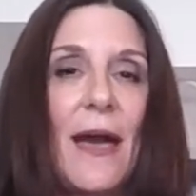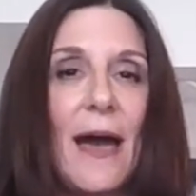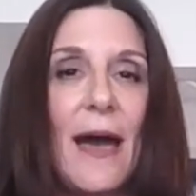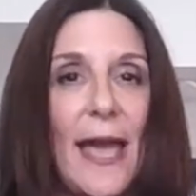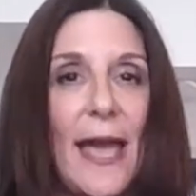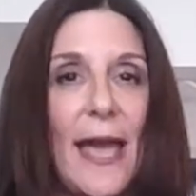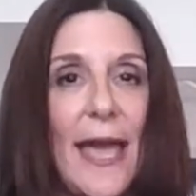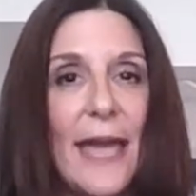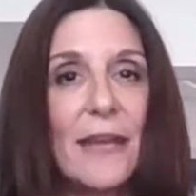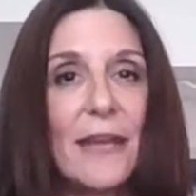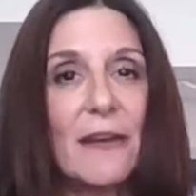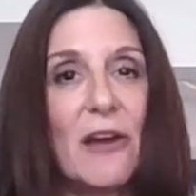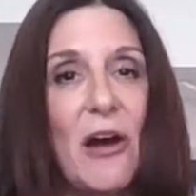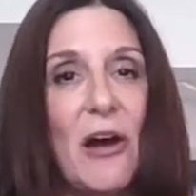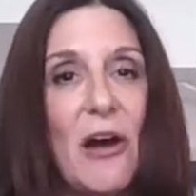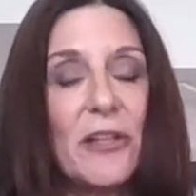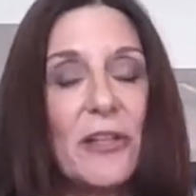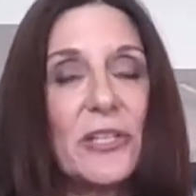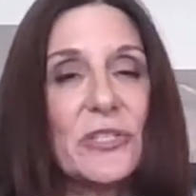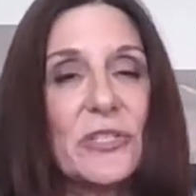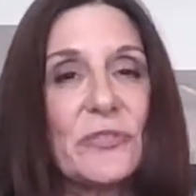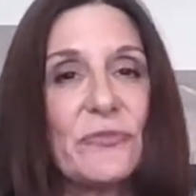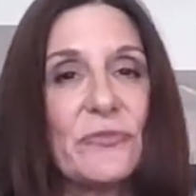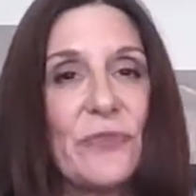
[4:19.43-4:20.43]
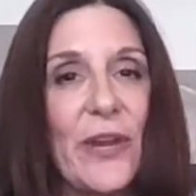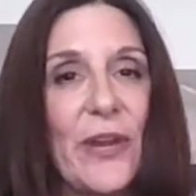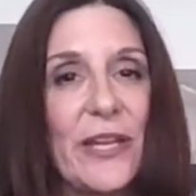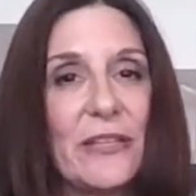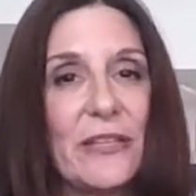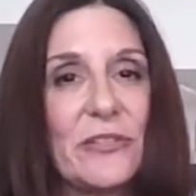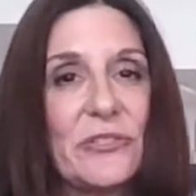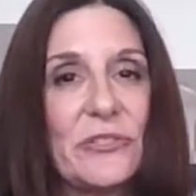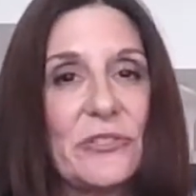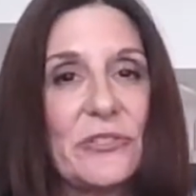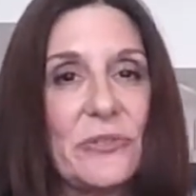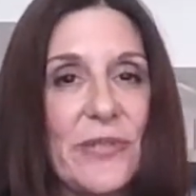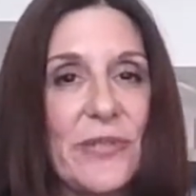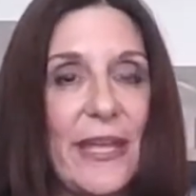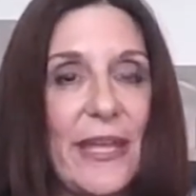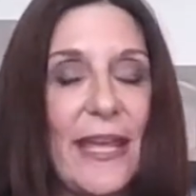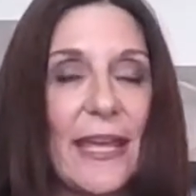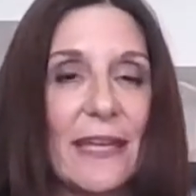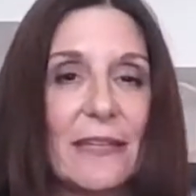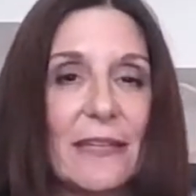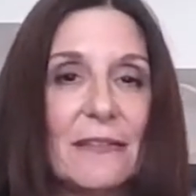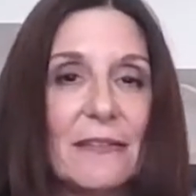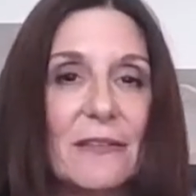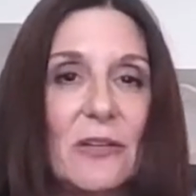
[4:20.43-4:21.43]
I had a college friend,
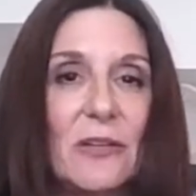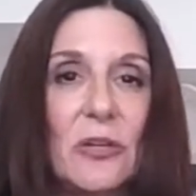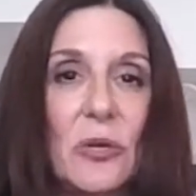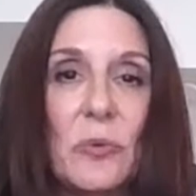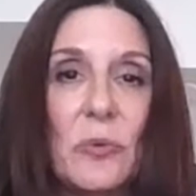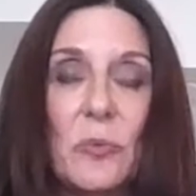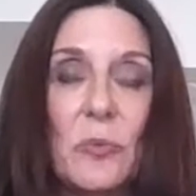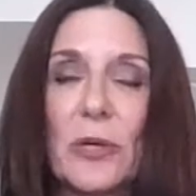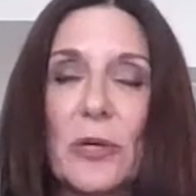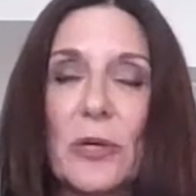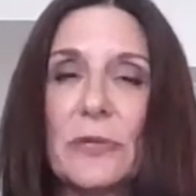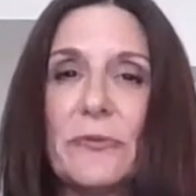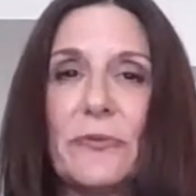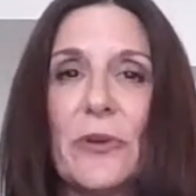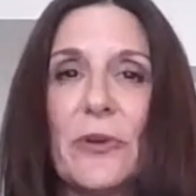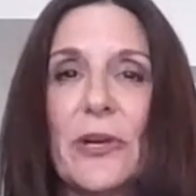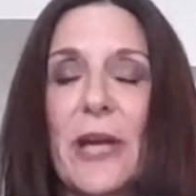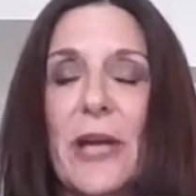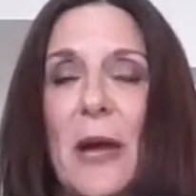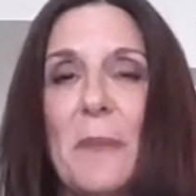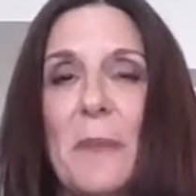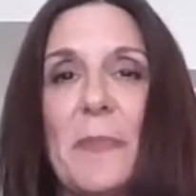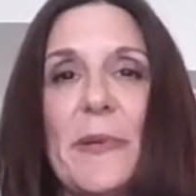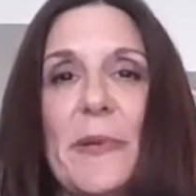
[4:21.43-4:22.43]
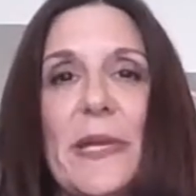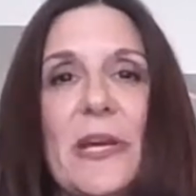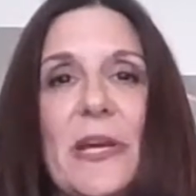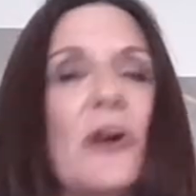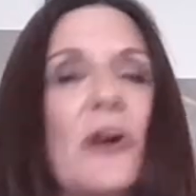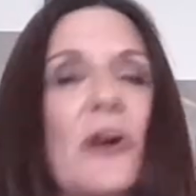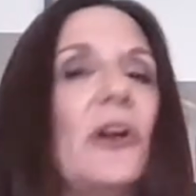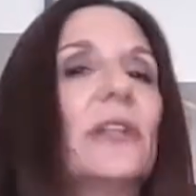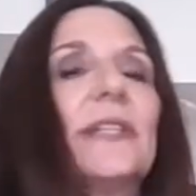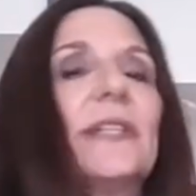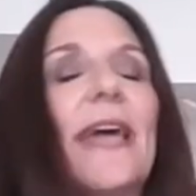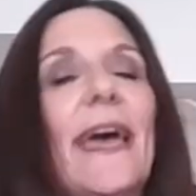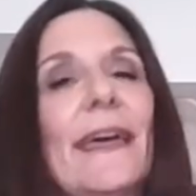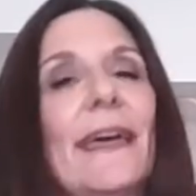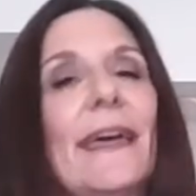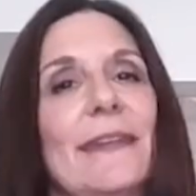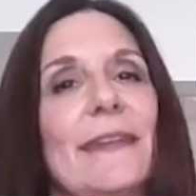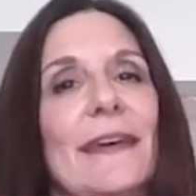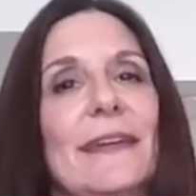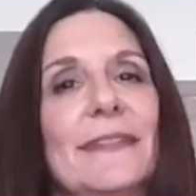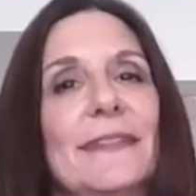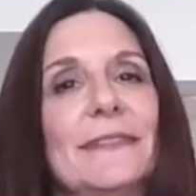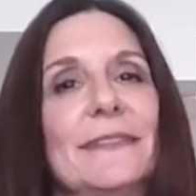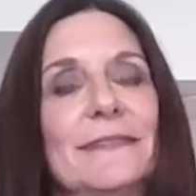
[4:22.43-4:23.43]
Suzanne, who worked for a company called
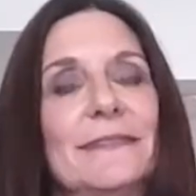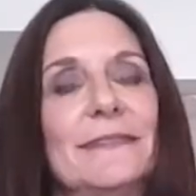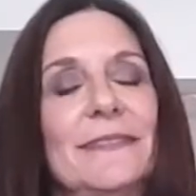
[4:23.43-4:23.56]
Aetna.